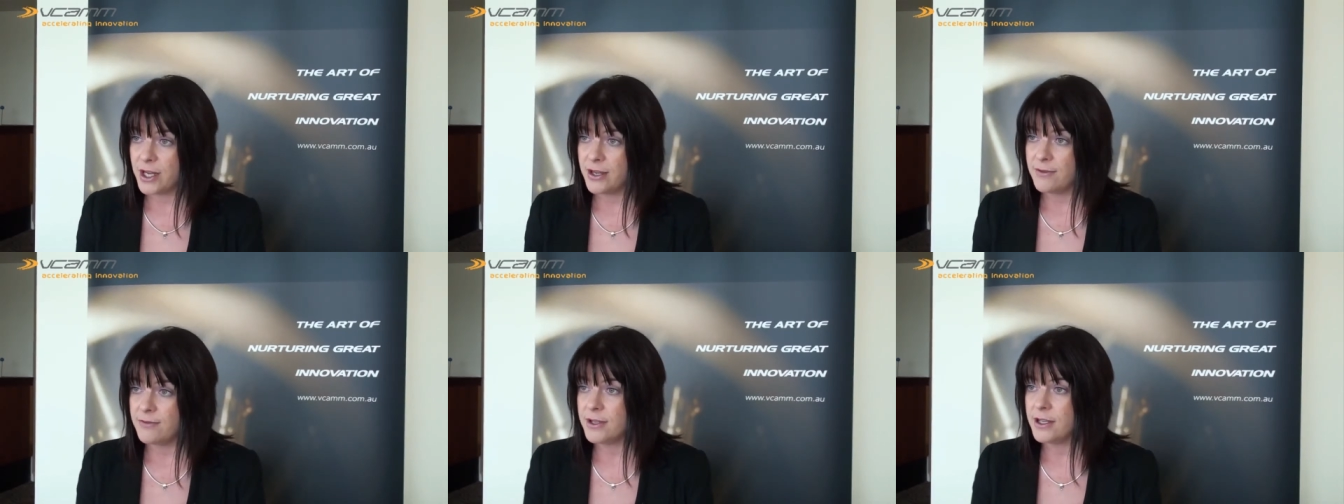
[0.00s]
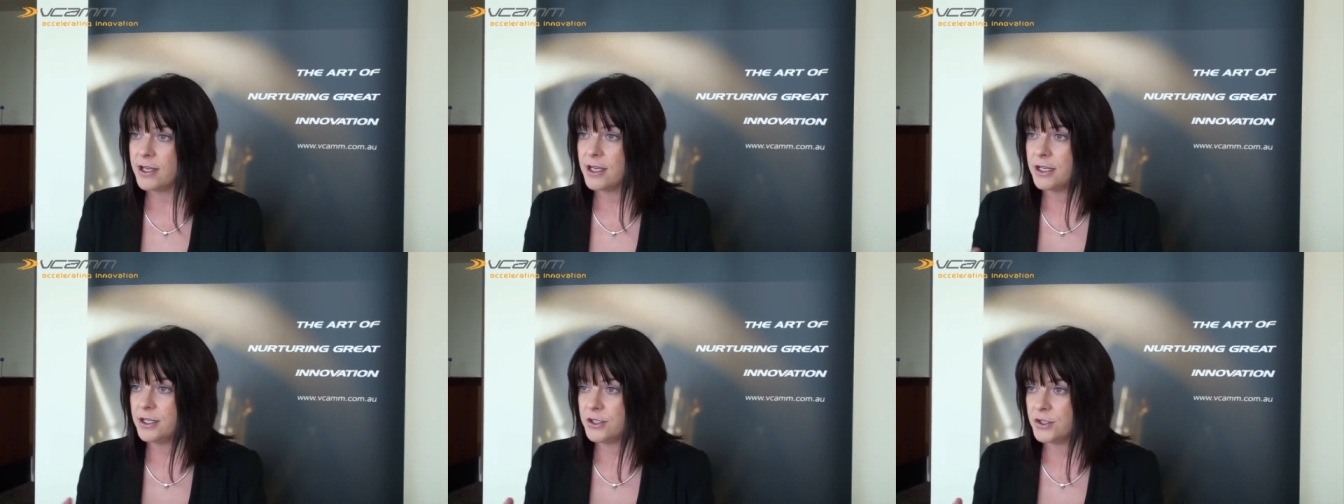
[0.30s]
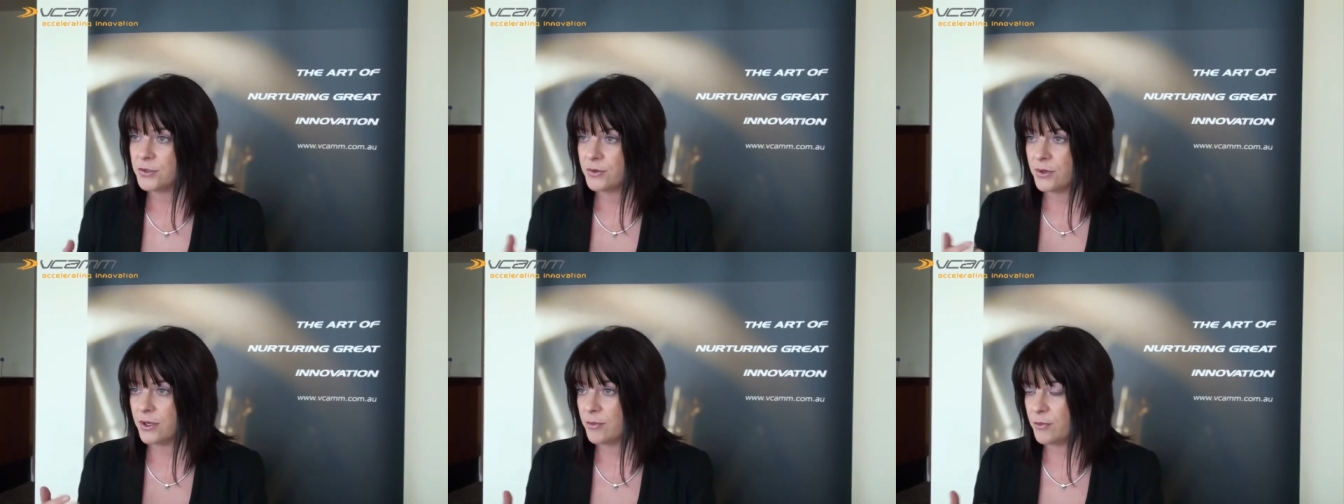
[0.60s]
weaving it
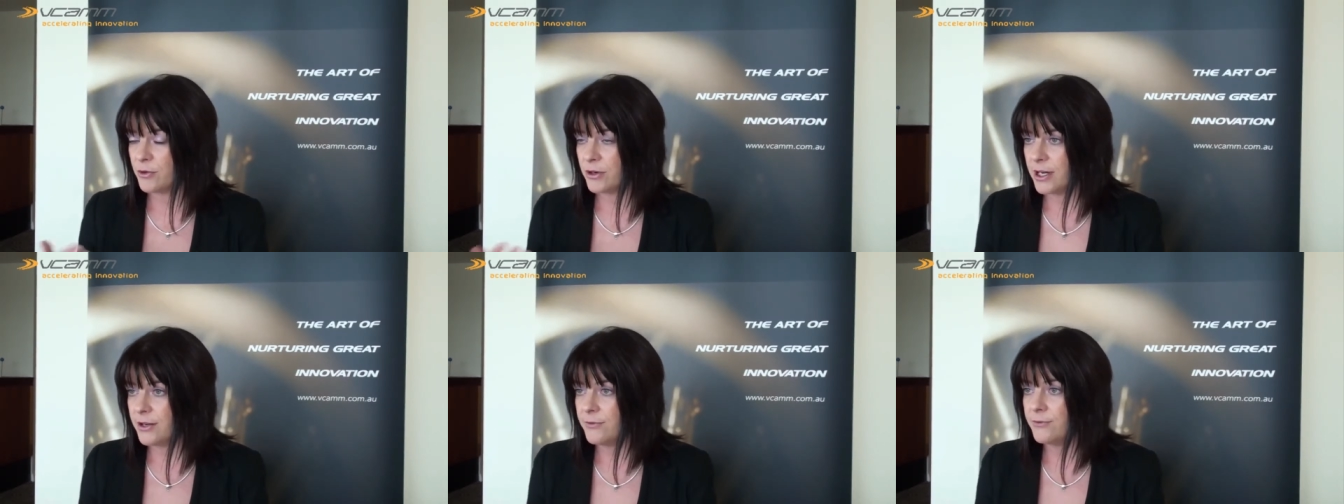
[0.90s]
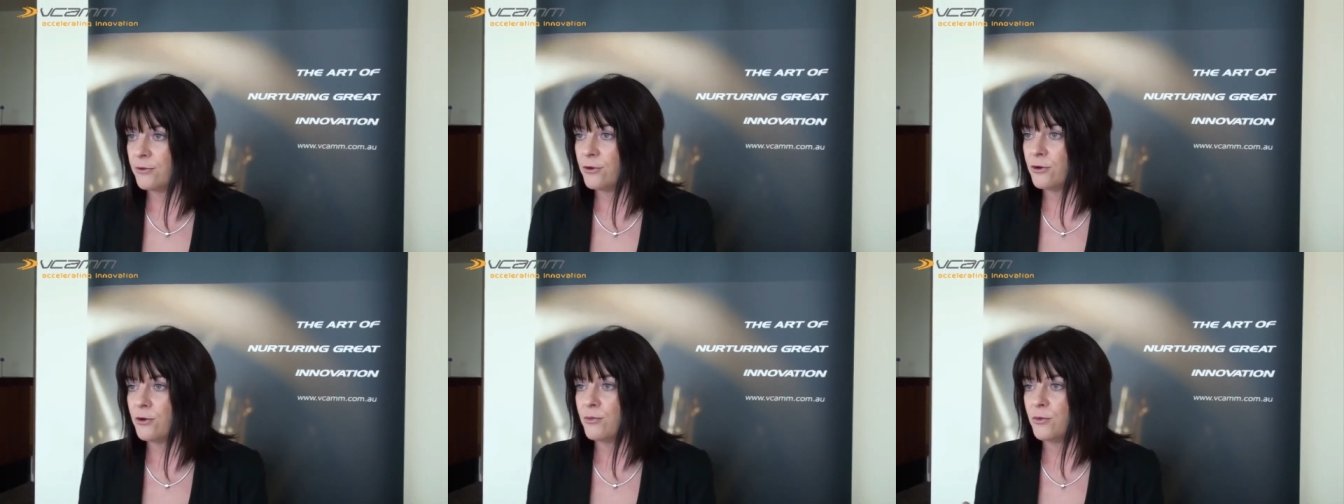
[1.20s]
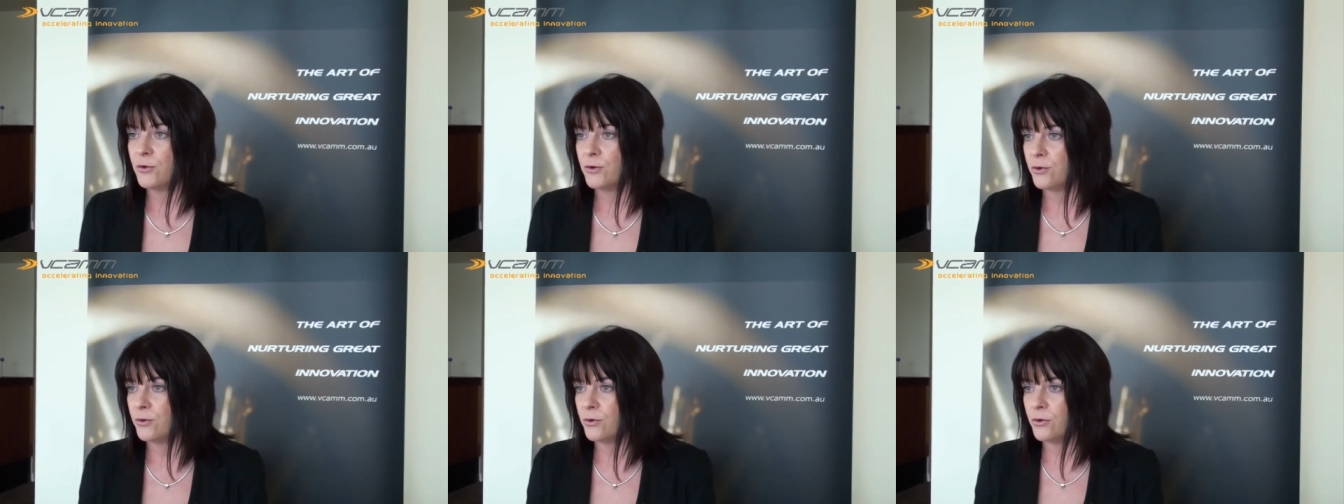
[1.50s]
into a
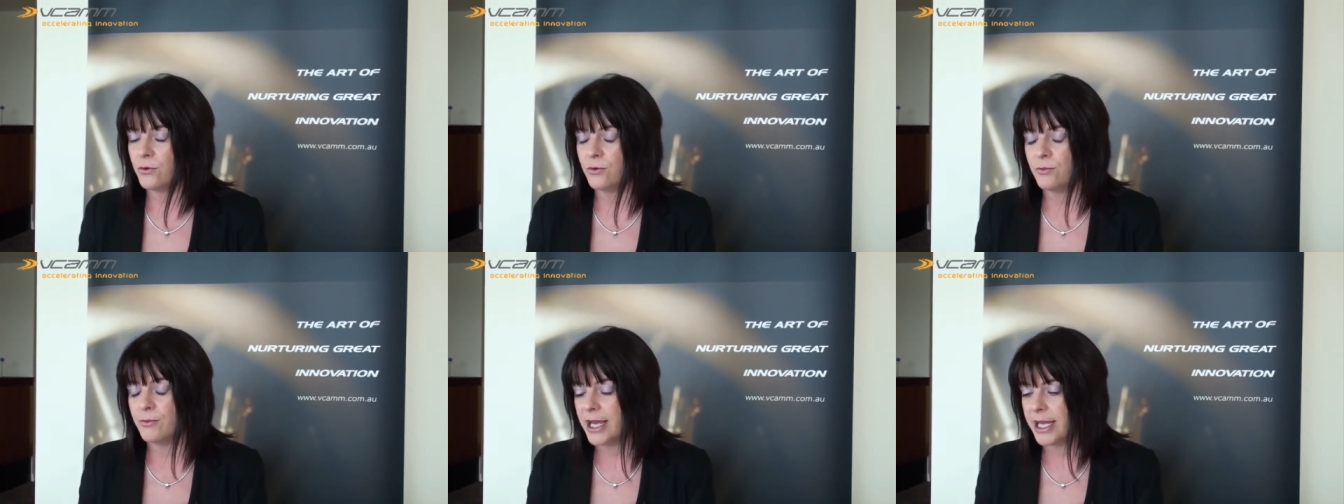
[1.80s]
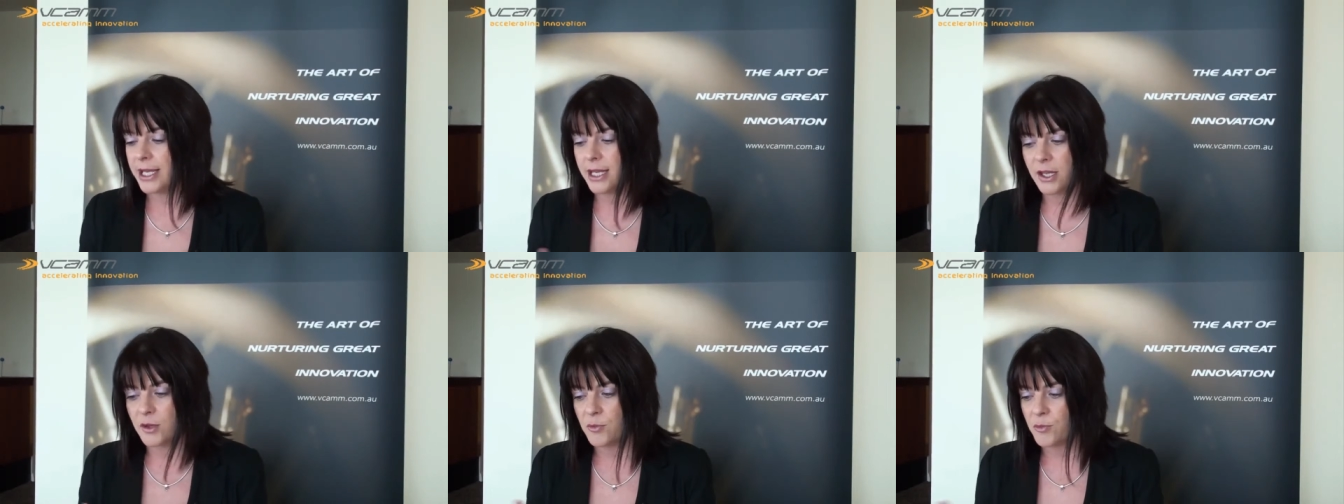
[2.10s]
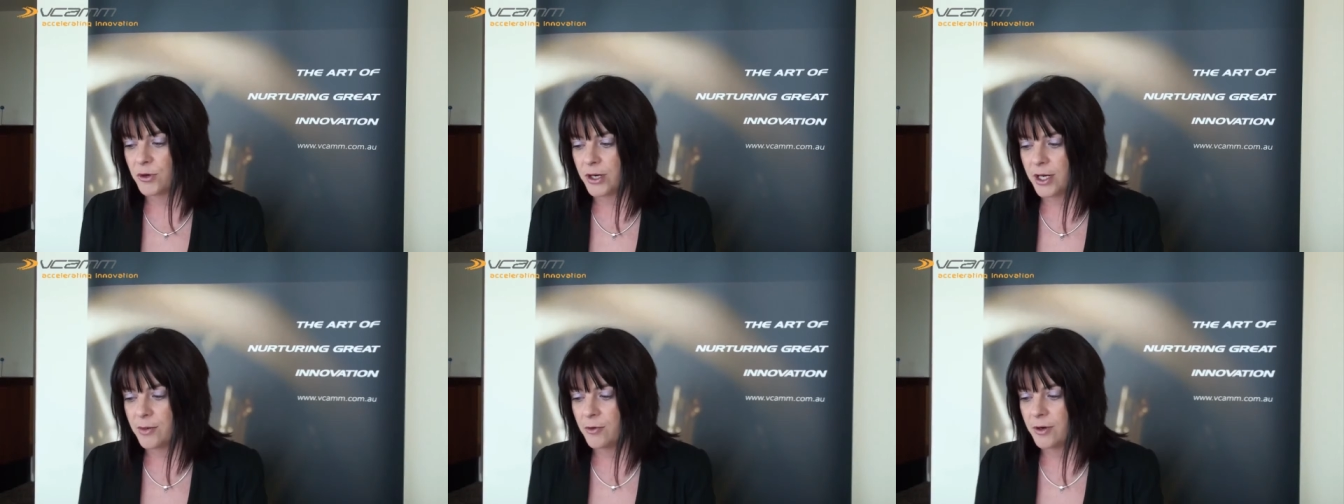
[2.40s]
preform or, or making a
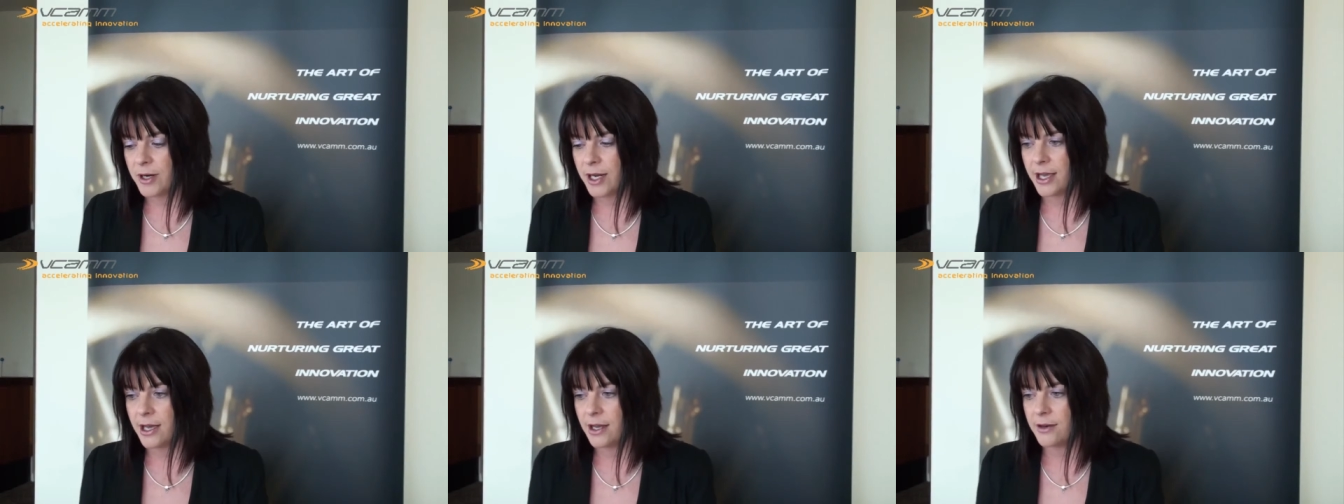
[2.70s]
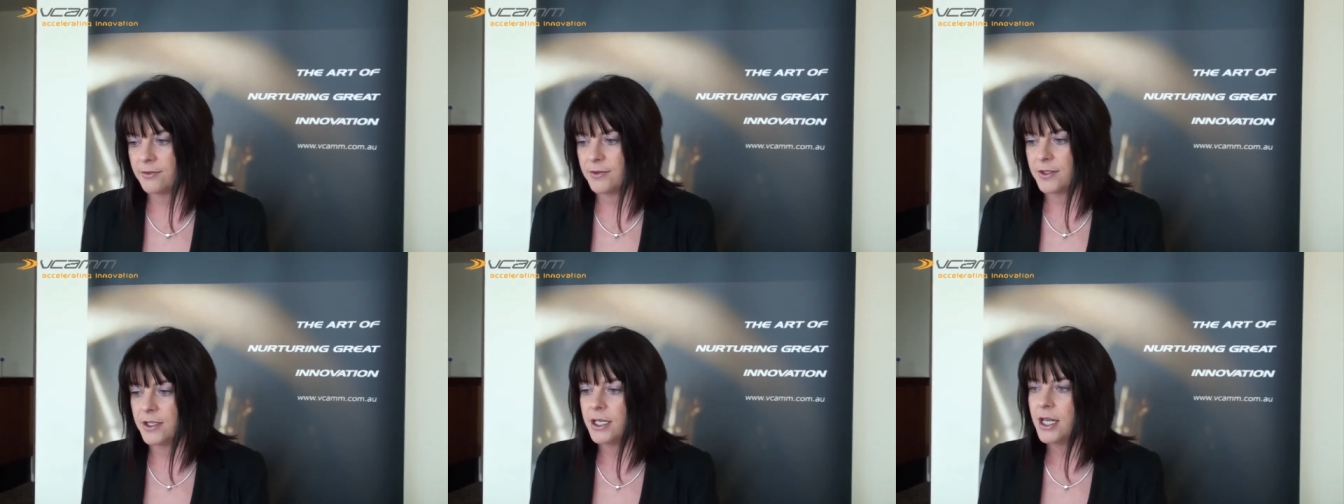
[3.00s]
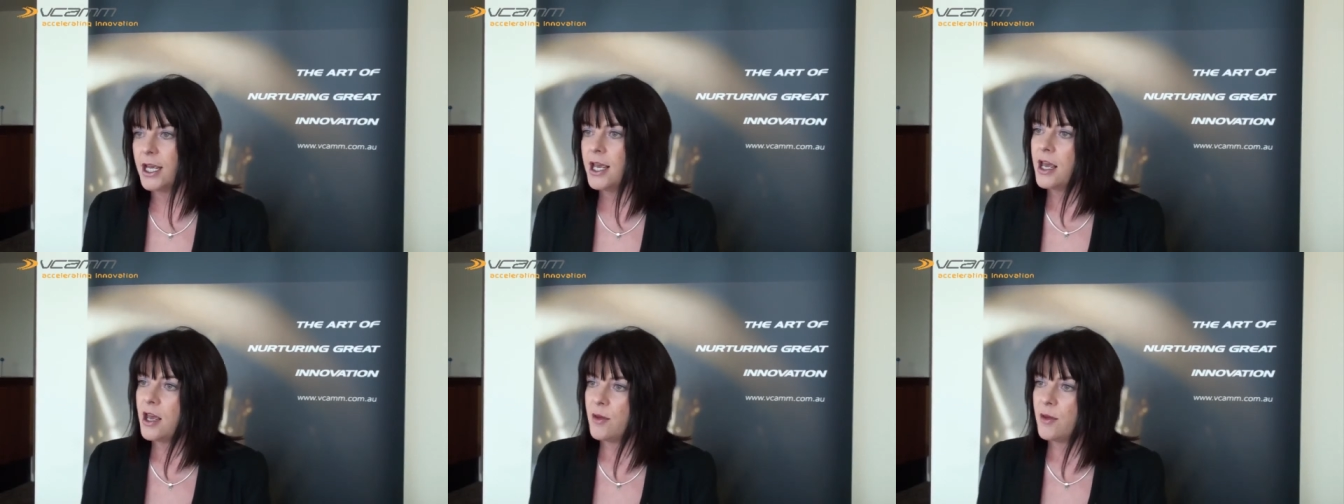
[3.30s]
prepreg out of it,